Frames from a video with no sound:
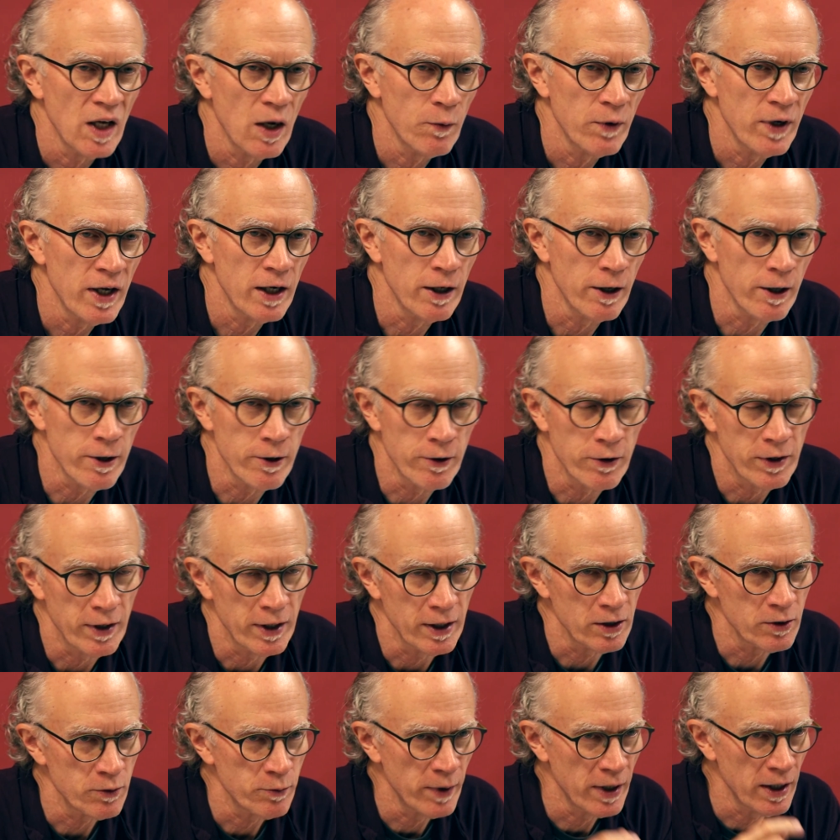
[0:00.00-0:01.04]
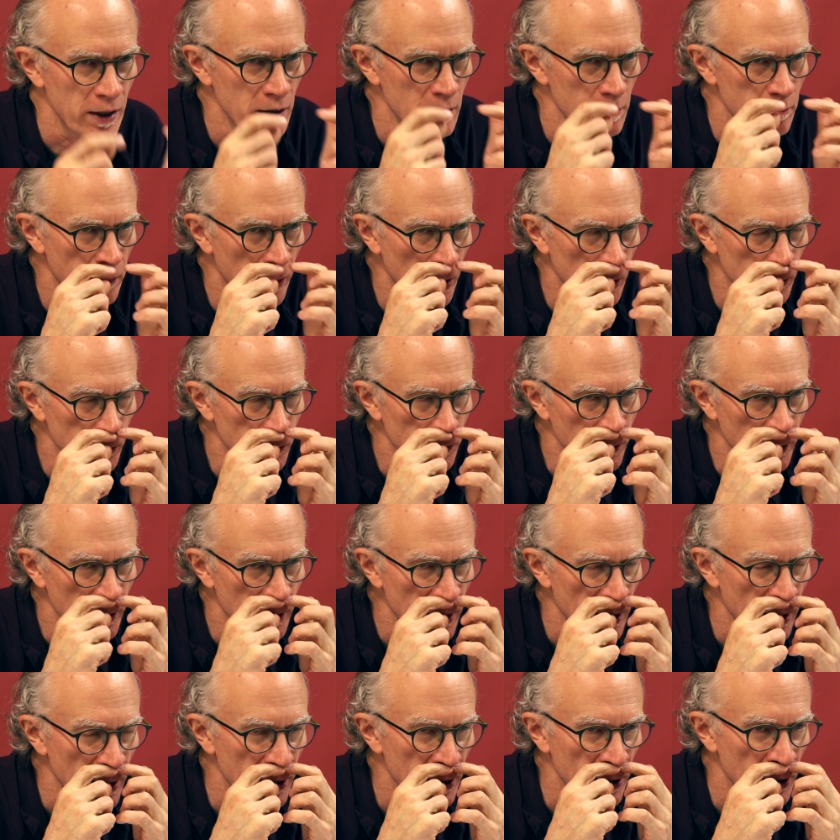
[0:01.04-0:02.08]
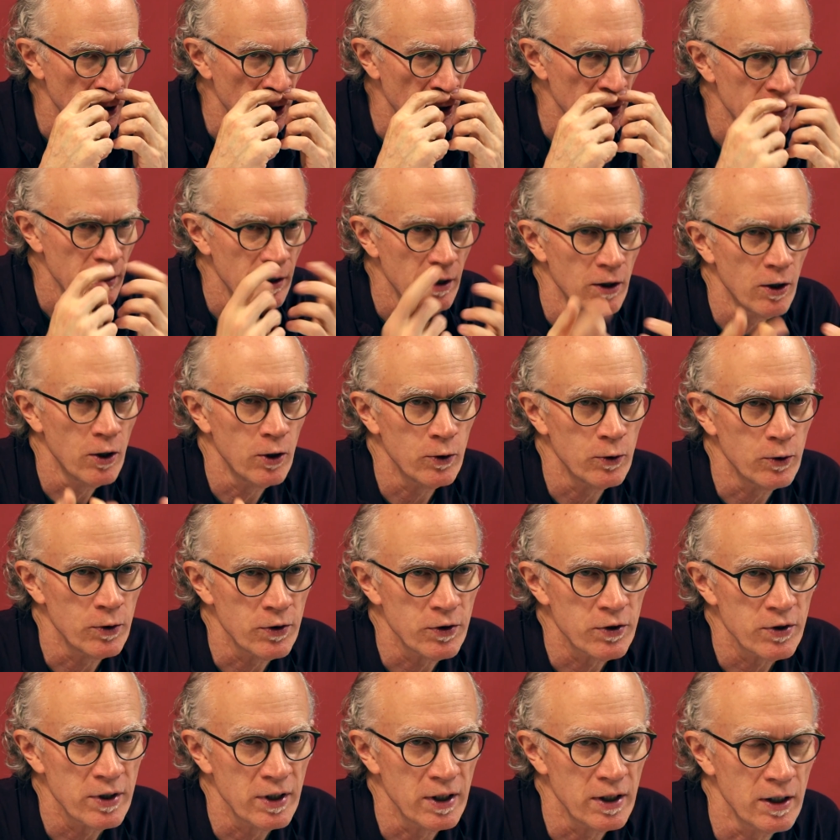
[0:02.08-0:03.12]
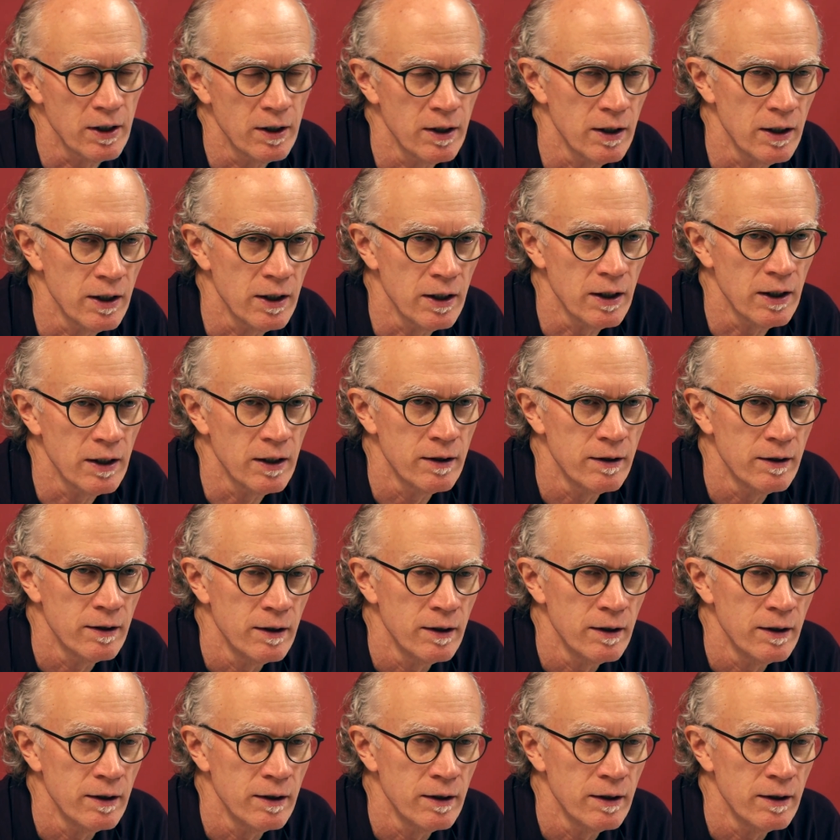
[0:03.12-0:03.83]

we had other things. We had the bone in the nose and the